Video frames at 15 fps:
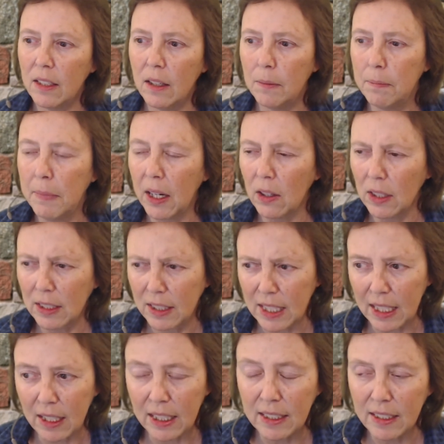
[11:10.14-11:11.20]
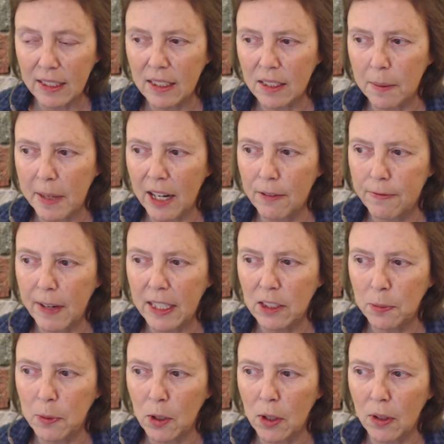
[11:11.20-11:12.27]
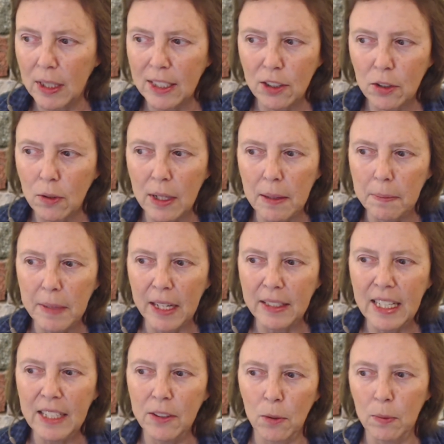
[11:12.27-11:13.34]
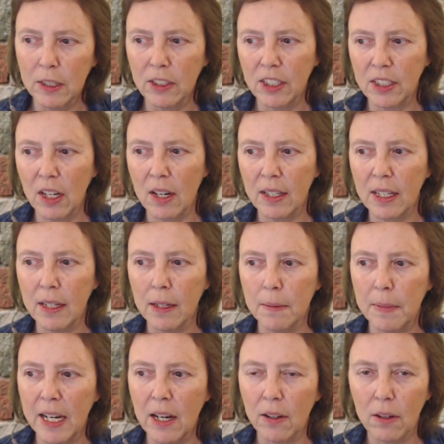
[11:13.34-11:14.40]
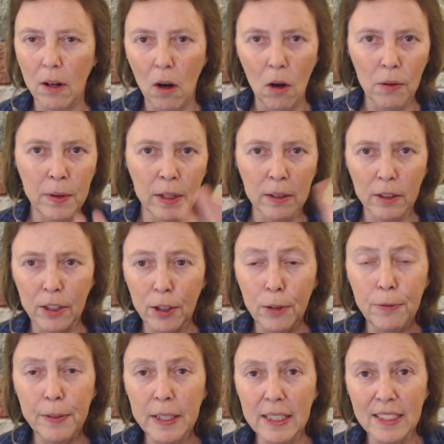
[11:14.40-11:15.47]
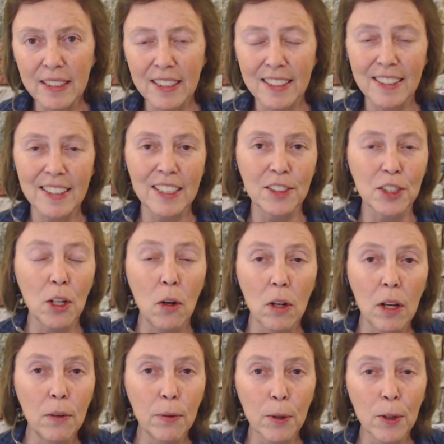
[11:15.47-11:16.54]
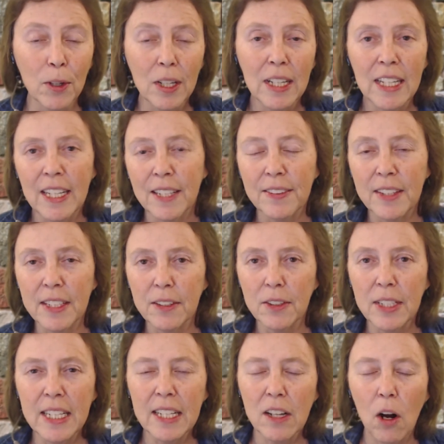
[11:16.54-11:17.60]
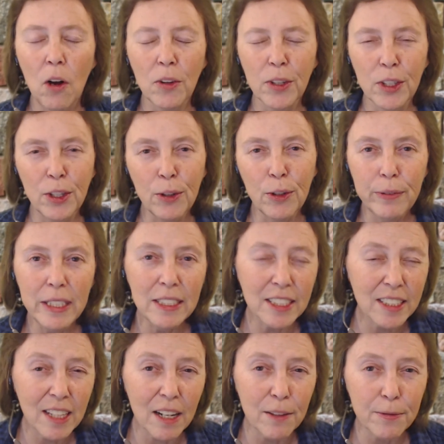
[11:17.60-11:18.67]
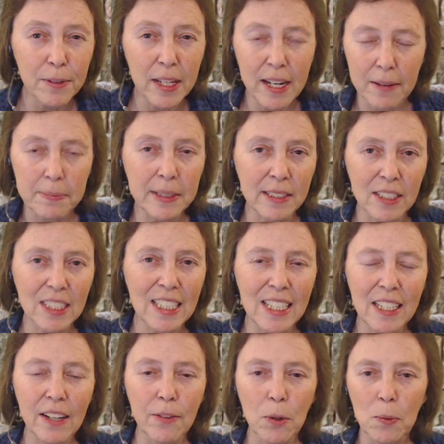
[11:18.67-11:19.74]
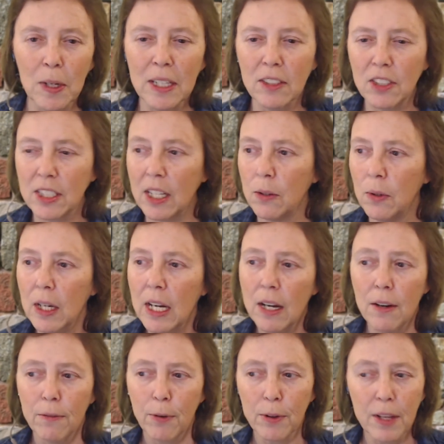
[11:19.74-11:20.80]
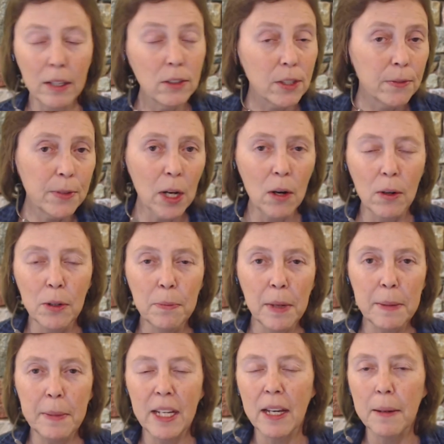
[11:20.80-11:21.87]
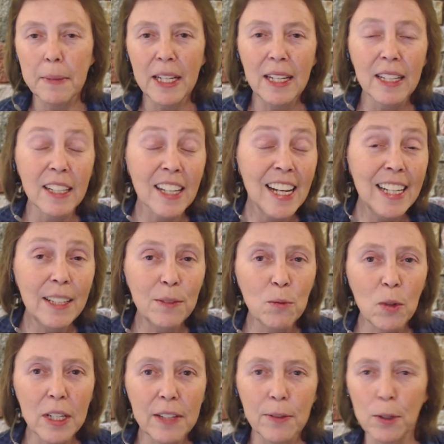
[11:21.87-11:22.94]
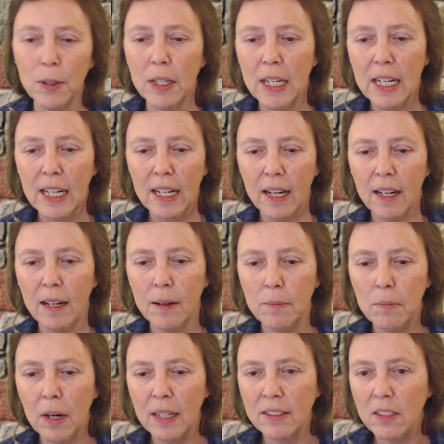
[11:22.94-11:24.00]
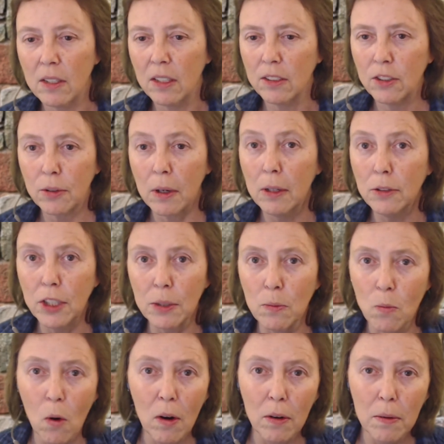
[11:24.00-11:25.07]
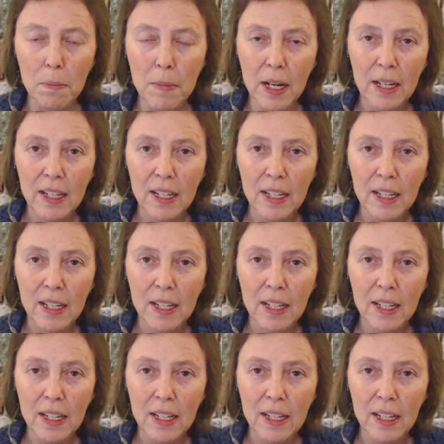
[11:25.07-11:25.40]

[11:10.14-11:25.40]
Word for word: Marilyn saying, is this about Facebook or Instagram? About neither. We're just talking about all the goofiness that's all over the internet, all the goofy stuff that I've been seeing everywhere. So for those of y'all who may be coming in late and whatever, I saw a Trojan Worm